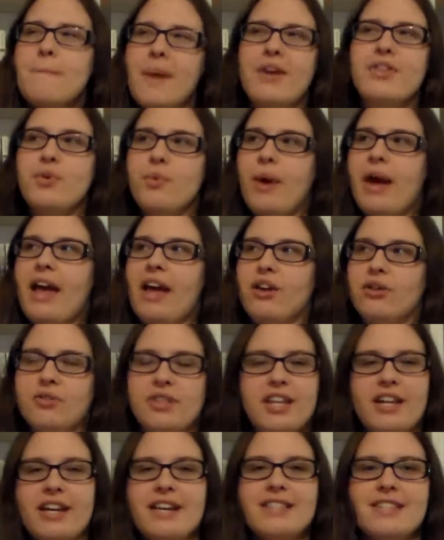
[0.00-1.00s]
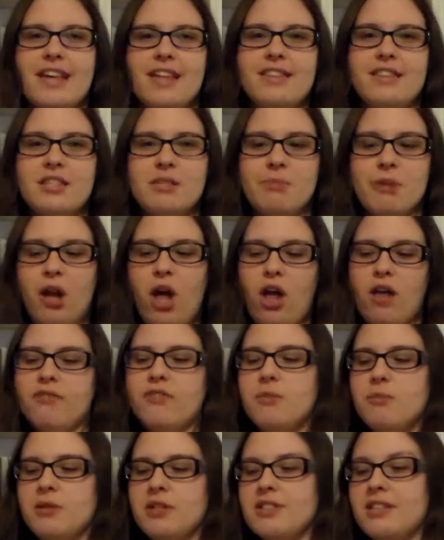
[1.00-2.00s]
By the way, I don't think I said this, but all
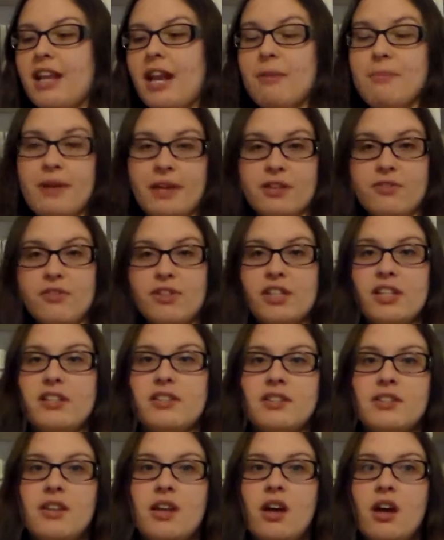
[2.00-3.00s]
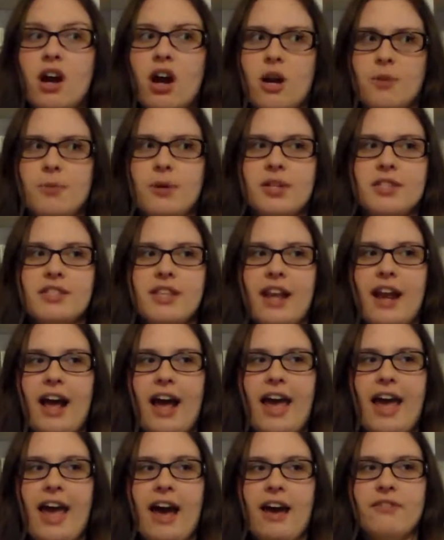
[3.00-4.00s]
of the books that I picked for this are books that
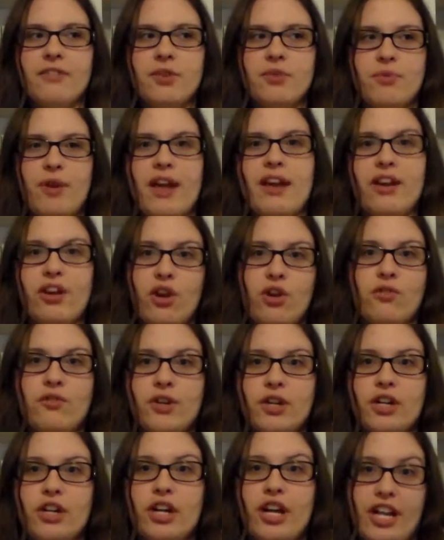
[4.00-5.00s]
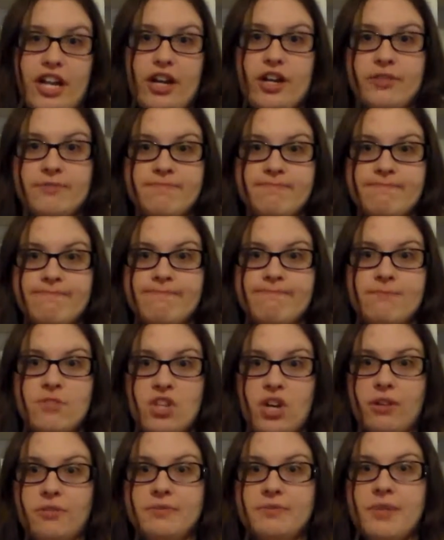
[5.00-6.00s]
I haven't read in over a year.
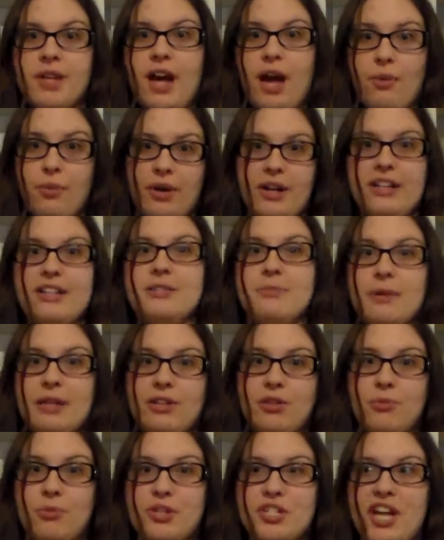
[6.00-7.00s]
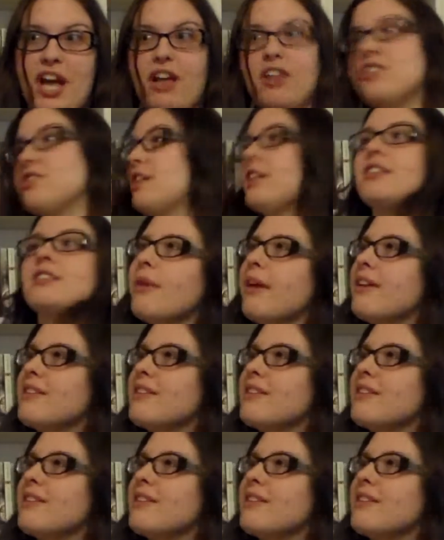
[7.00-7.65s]
So I wanted it to be a little more challenging